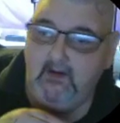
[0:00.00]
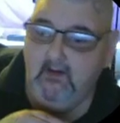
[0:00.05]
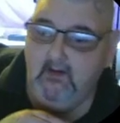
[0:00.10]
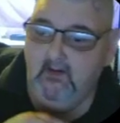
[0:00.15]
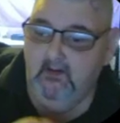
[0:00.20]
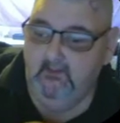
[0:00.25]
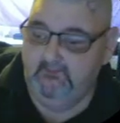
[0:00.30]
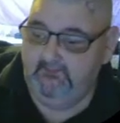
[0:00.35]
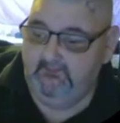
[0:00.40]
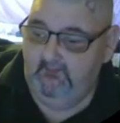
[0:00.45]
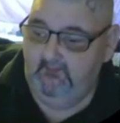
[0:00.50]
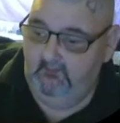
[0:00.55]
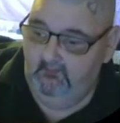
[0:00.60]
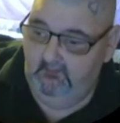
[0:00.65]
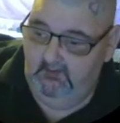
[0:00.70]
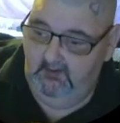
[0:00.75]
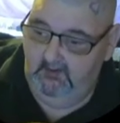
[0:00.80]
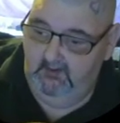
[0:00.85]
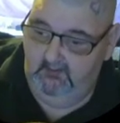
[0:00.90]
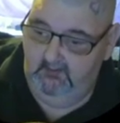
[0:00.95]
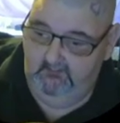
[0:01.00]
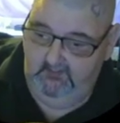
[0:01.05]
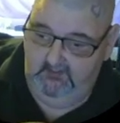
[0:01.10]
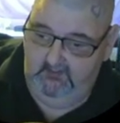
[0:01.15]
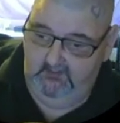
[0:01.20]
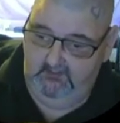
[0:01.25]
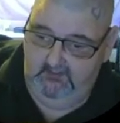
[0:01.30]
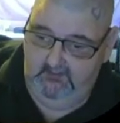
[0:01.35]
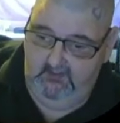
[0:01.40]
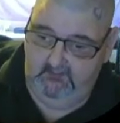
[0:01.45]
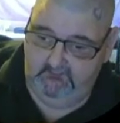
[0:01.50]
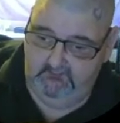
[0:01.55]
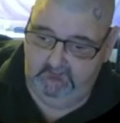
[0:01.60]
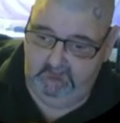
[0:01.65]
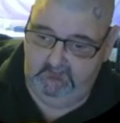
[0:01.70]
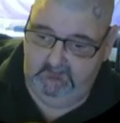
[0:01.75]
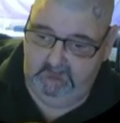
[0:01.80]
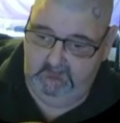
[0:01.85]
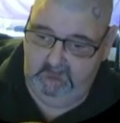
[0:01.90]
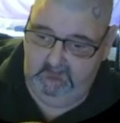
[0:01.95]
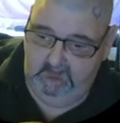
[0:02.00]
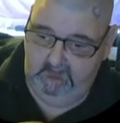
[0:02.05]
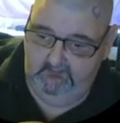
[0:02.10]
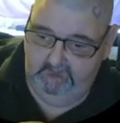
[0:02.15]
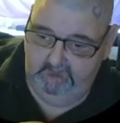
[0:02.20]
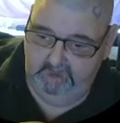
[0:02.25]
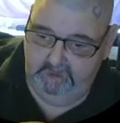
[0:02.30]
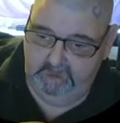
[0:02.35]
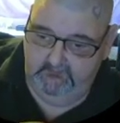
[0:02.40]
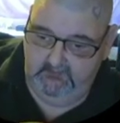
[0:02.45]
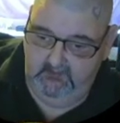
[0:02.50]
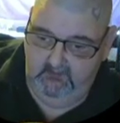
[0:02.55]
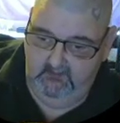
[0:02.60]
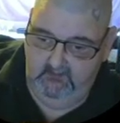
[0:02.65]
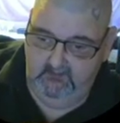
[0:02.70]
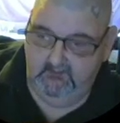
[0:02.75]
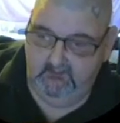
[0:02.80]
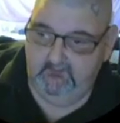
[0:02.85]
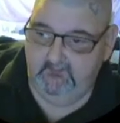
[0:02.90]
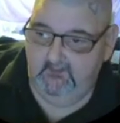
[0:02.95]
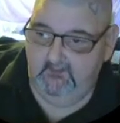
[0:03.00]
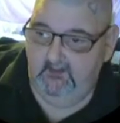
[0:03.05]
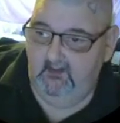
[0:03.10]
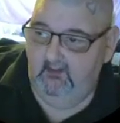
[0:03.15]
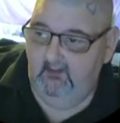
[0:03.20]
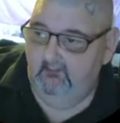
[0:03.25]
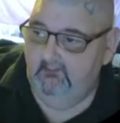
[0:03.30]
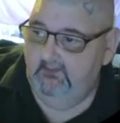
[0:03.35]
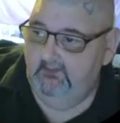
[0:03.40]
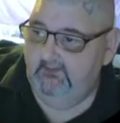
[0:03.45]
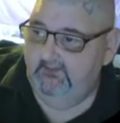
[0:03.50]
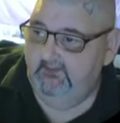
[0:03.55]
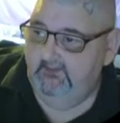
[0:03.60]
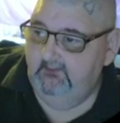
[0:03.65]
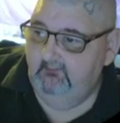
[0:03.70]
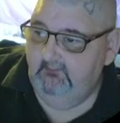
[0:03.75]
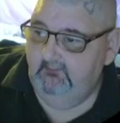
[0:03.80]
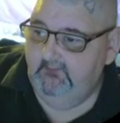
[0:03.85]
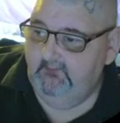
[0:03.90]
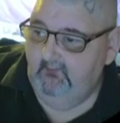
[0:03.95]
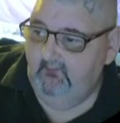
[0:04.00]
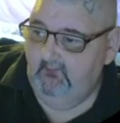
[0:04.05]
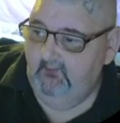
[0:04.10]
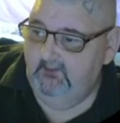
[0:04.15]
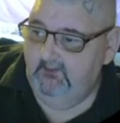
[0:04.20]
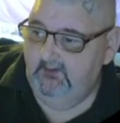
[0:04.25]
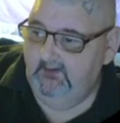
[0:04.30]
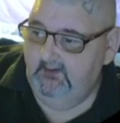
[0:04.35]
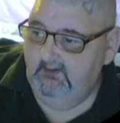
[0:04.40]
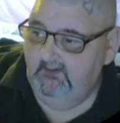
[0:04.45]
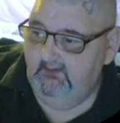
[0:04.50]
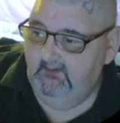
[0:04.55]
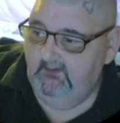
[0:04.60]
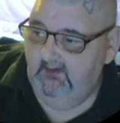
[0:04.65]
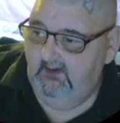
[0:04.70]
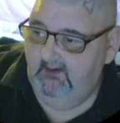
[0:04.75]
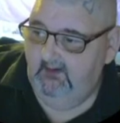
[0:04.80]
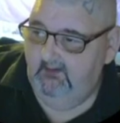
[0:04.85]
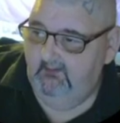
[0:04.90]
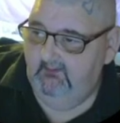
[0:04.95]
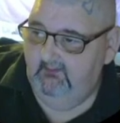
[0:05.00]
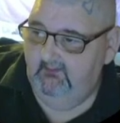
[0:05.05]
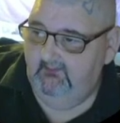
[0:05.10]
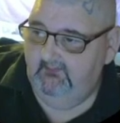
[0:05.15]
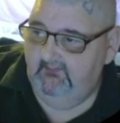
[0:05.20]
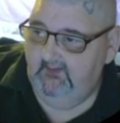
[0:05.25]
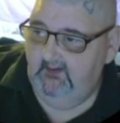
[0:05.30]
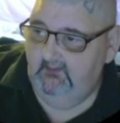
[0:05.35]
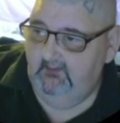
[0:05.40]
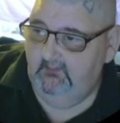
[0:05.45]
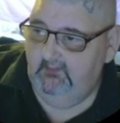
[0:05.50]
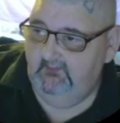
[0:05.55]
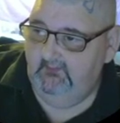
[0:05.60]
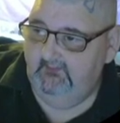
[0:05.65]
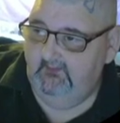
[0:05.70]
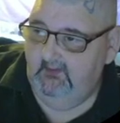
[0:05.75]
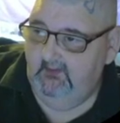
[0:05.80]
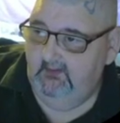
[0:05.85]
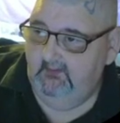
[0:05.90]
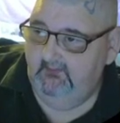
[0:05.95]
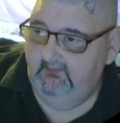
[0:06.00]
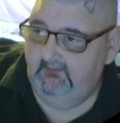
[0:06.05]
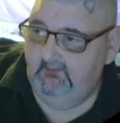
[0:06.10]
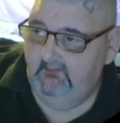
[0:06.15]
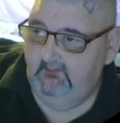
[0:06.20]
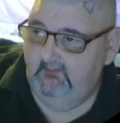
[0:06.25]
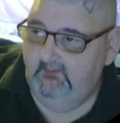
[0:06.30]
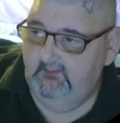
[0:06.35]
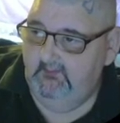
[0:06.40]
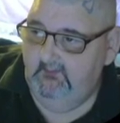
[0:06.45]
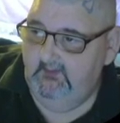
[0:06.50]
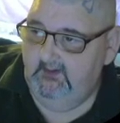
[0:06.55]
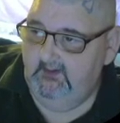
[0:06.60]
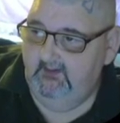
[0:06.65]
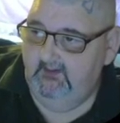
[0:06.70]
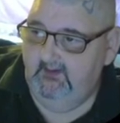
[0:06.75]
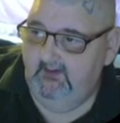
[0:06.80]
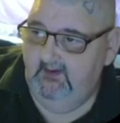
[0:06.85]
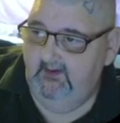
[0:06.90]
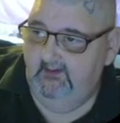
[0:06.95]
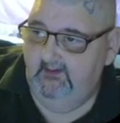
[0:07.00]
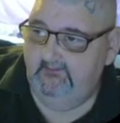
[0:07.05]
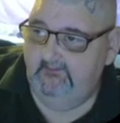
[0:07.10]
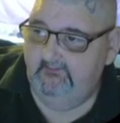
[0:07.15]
So I actually, because I already did a recording and the sound wasn't on, so I'm doing it again.